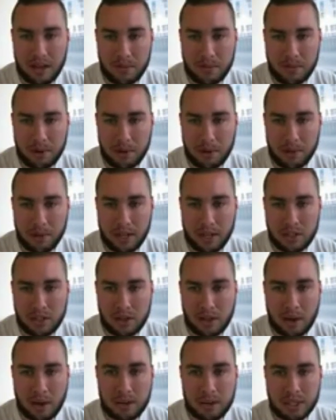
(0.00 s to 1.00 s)
for a bit. So
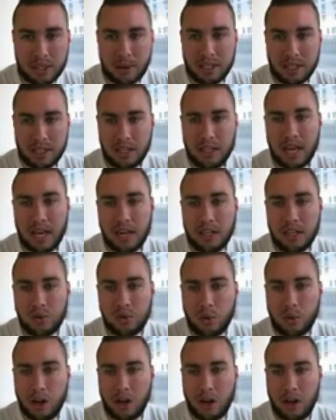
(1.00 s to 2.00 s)
I'm expecting that as
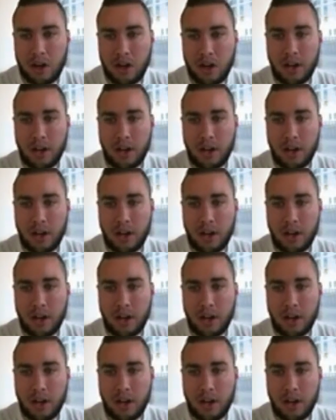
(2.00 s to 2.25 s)
well.